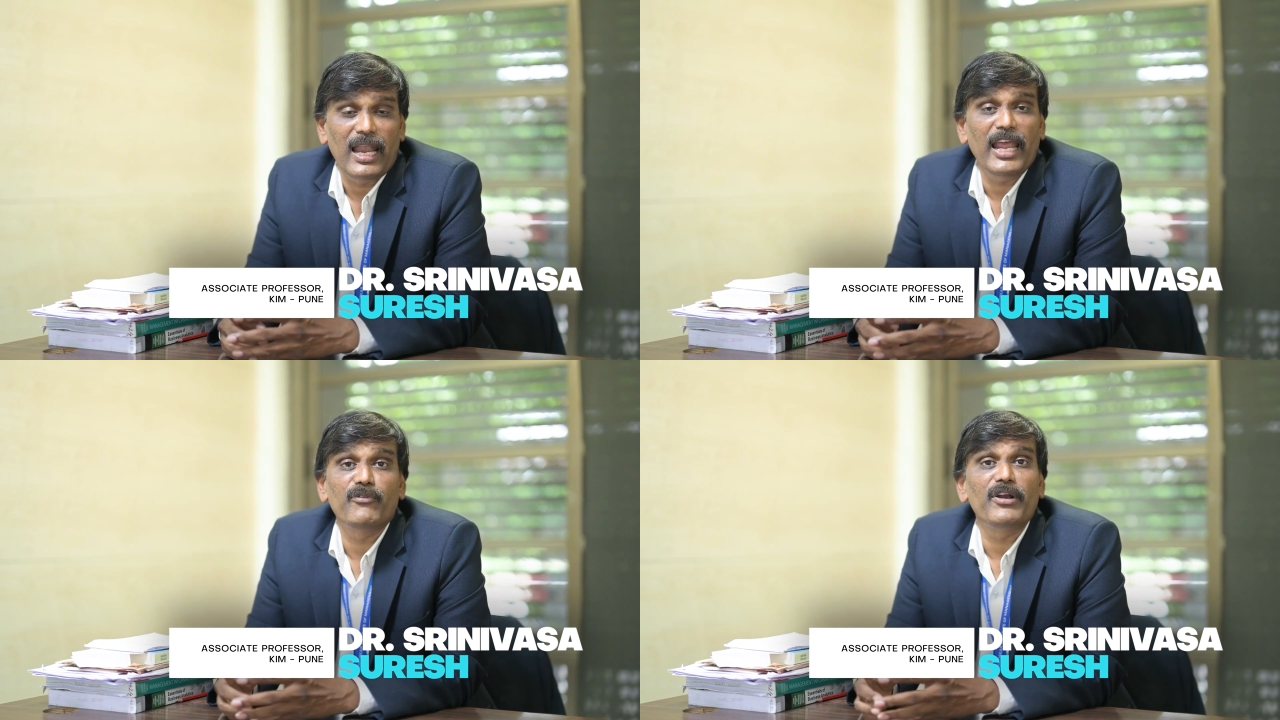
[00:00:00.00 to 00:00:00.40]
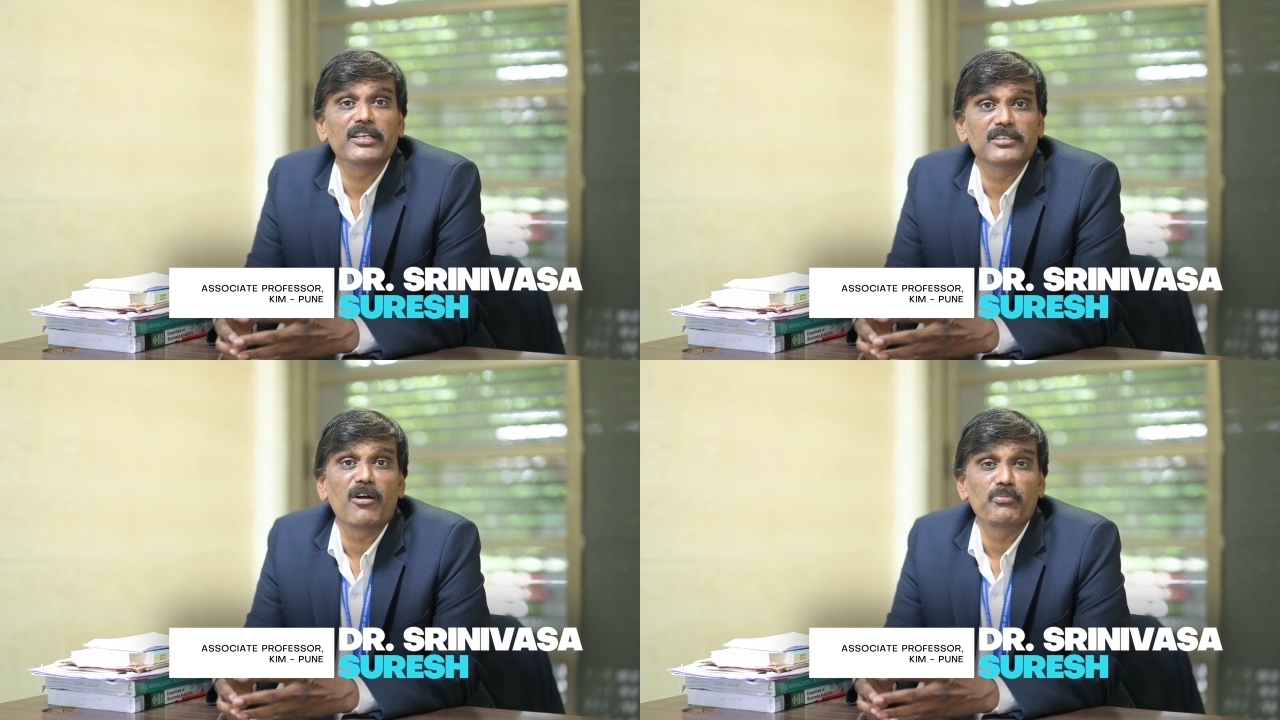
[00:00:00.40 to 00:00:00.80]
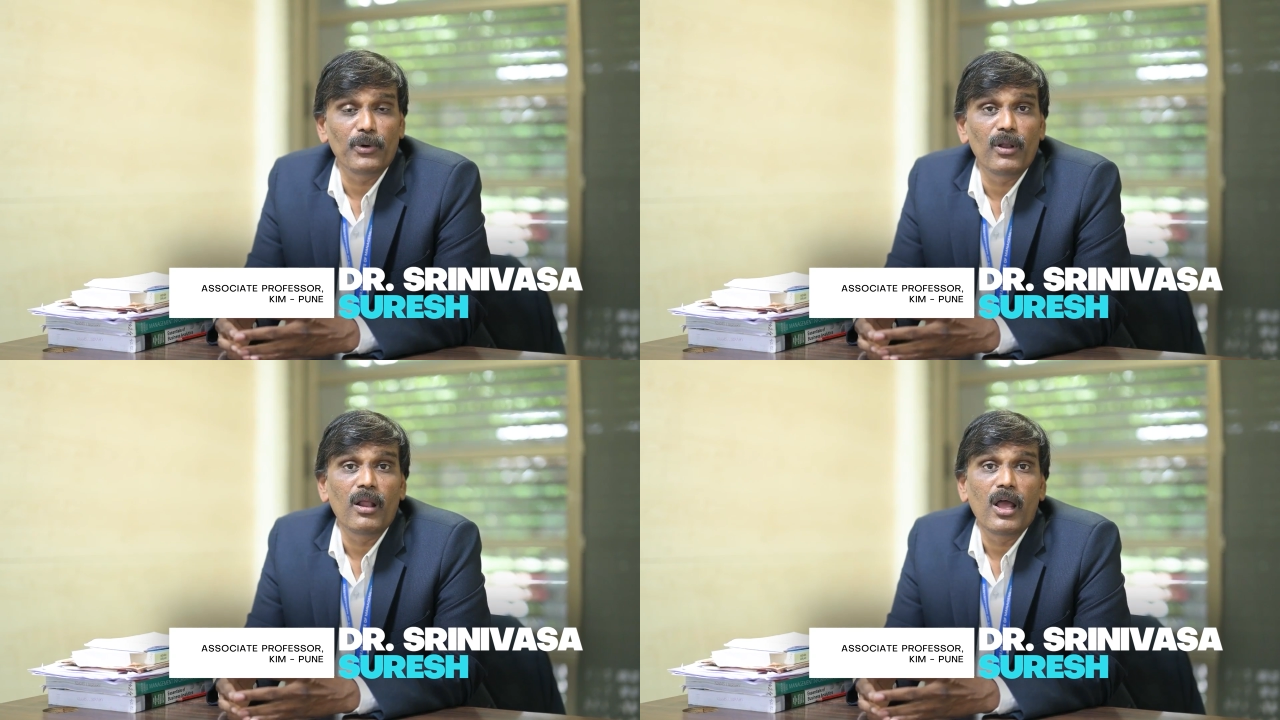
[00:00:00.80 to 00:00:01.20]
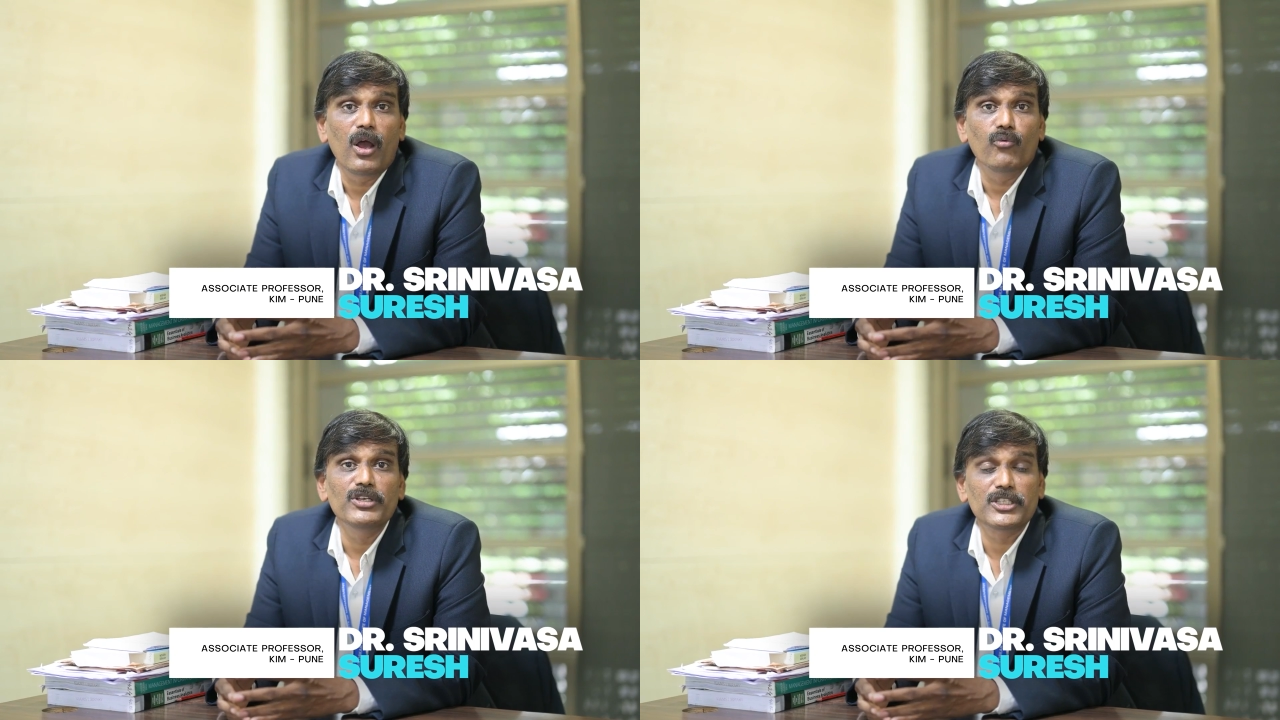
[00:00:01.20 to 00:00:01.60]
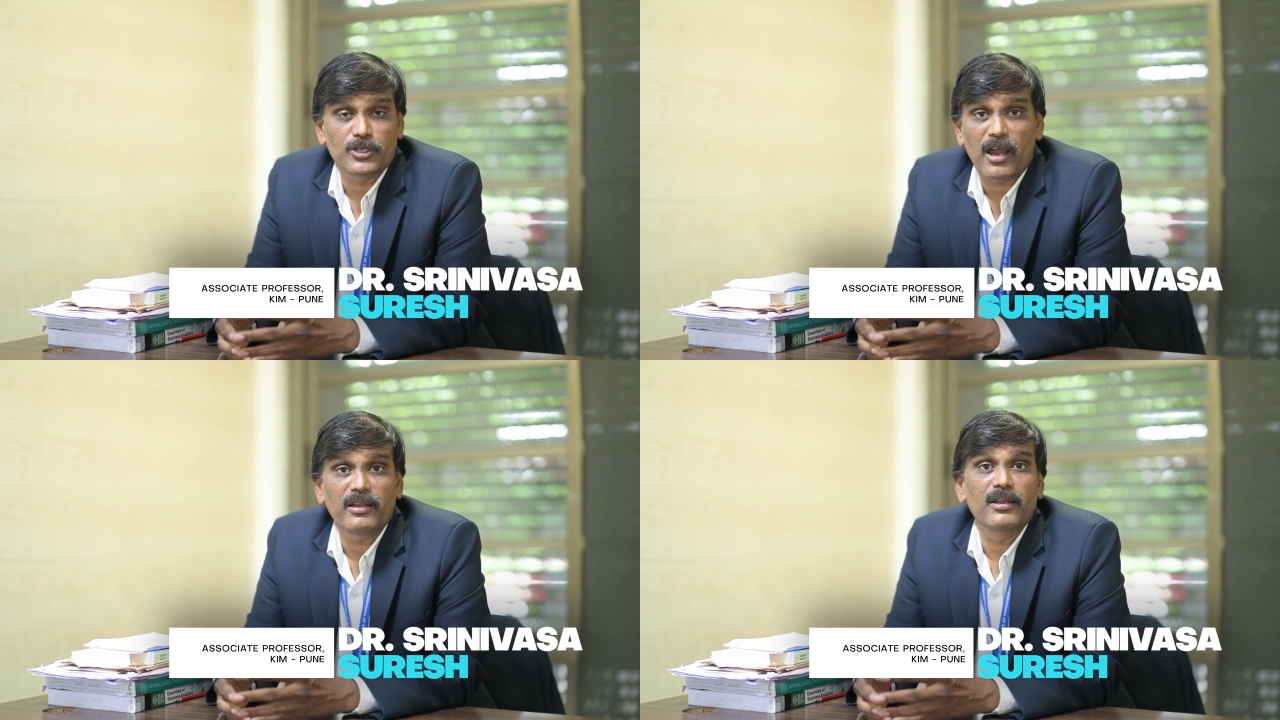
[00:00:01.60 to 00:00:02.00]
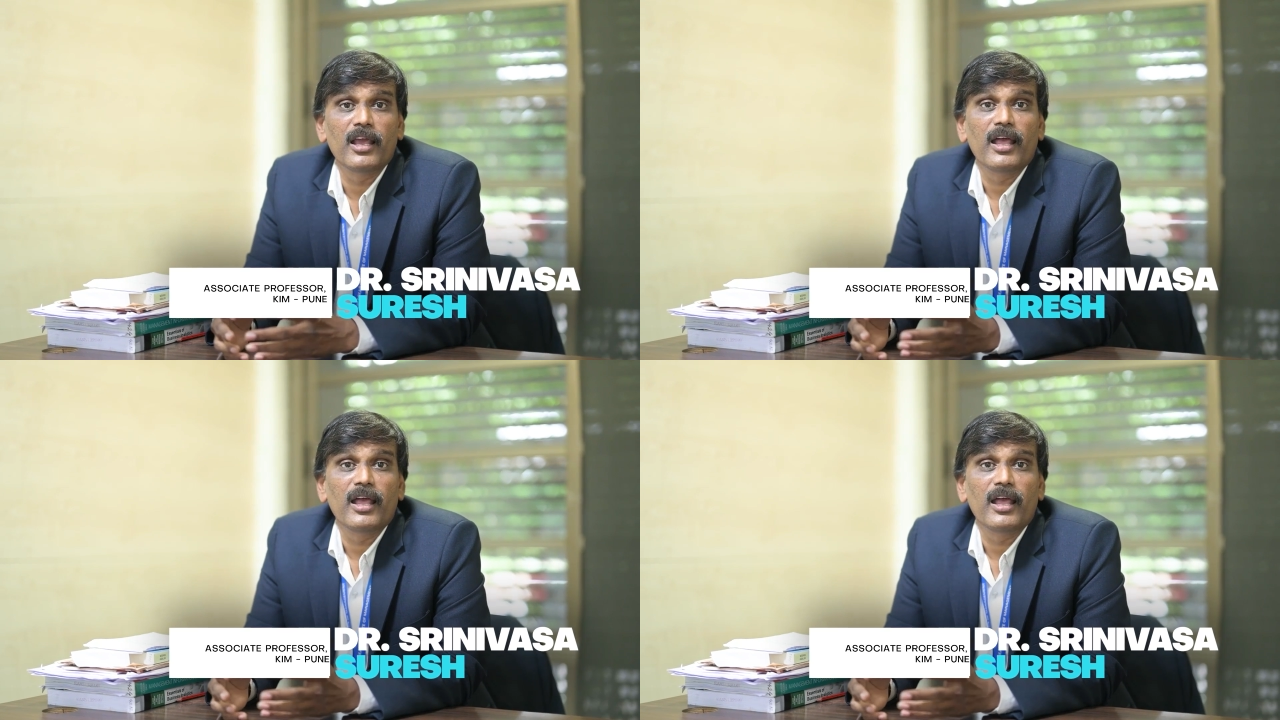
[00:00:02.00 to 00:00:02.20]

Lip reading: Like, for example, we start